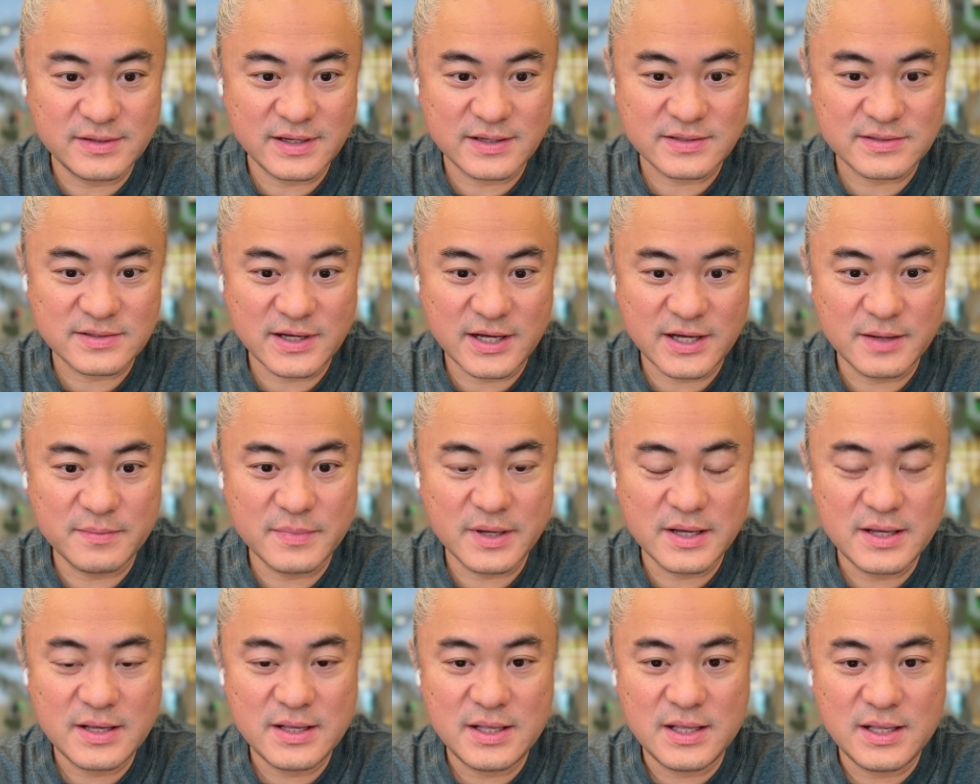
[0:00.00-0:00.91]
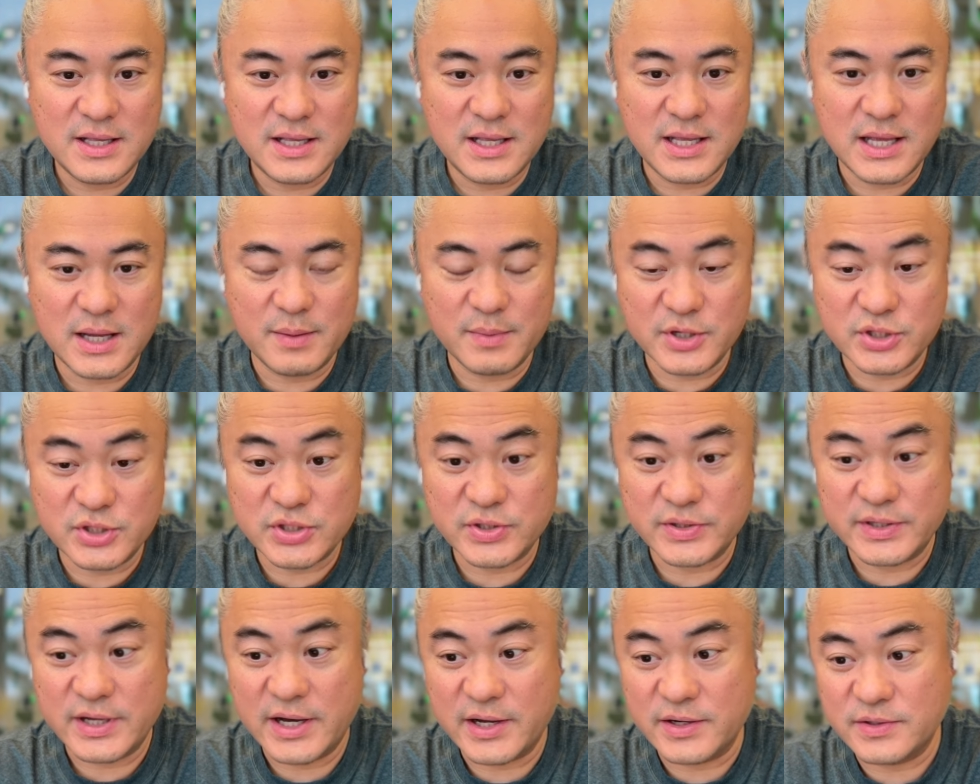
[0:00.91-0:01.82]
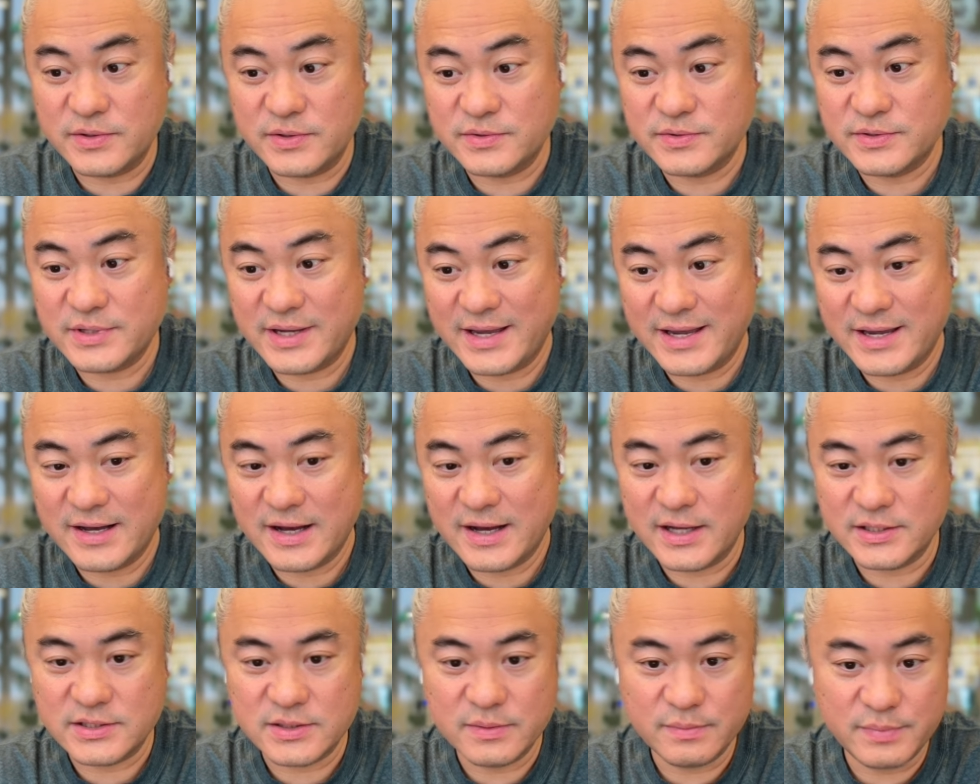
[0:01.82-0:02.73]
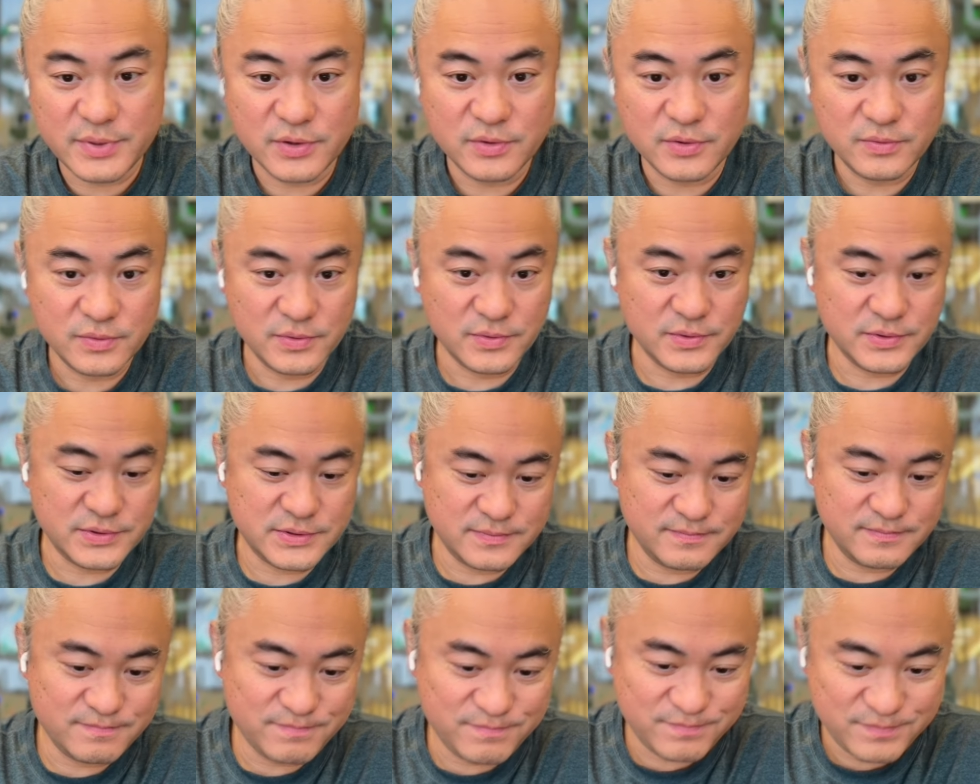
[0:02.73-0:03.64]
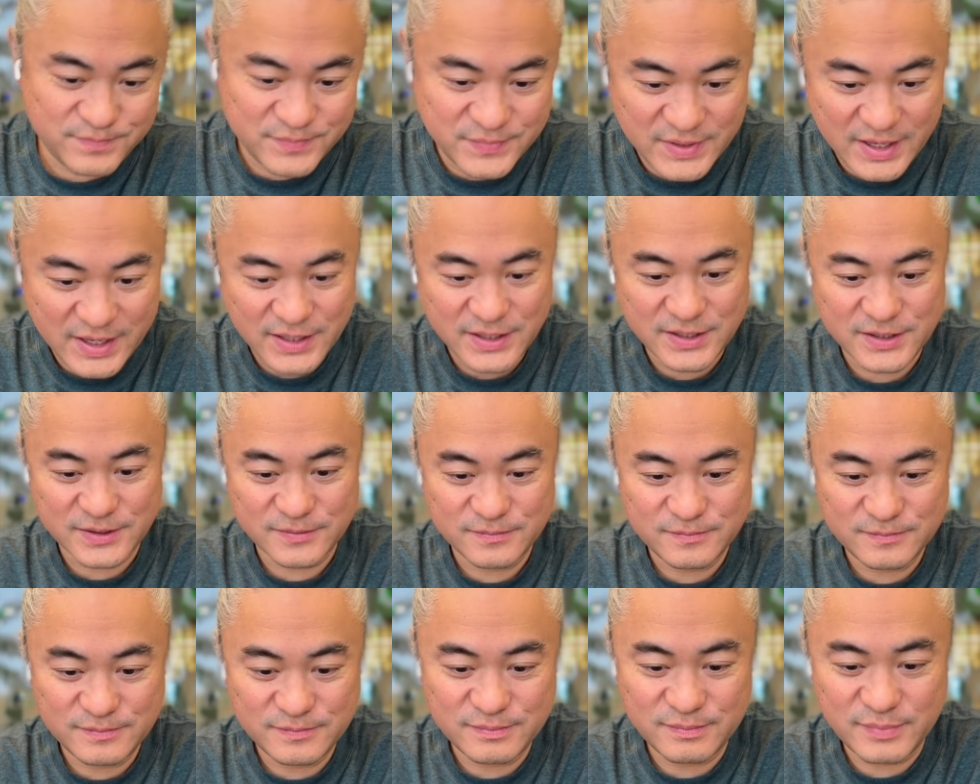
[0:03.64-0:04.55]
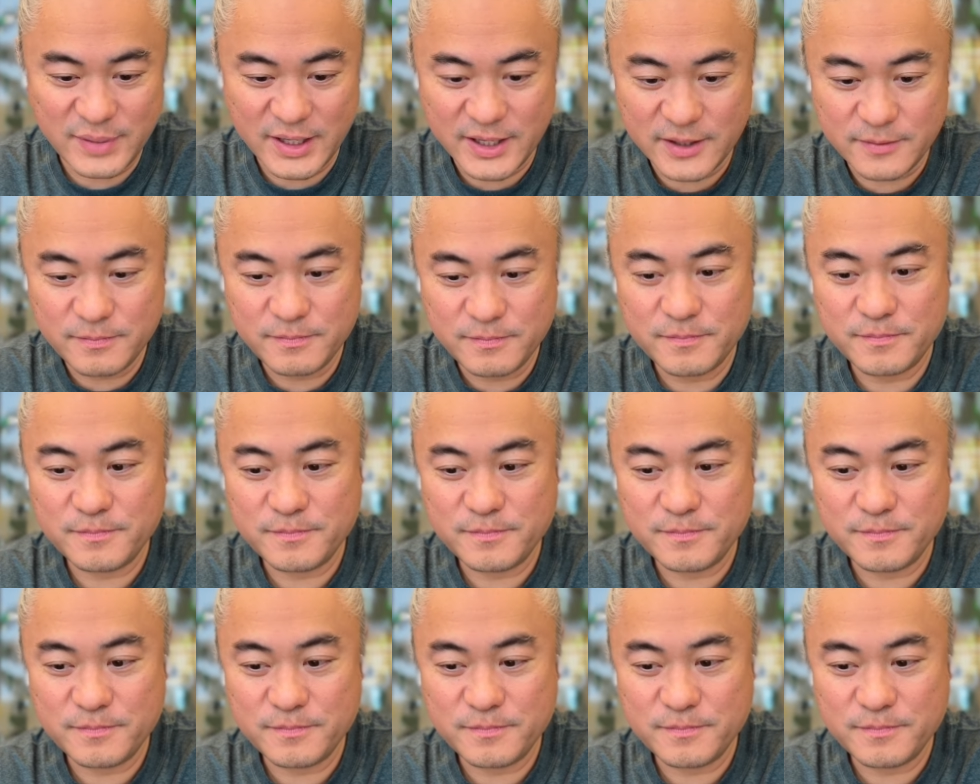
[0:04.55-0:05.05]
Next time, I'm going to show you how to use AI to build rules. Thank you. Bye.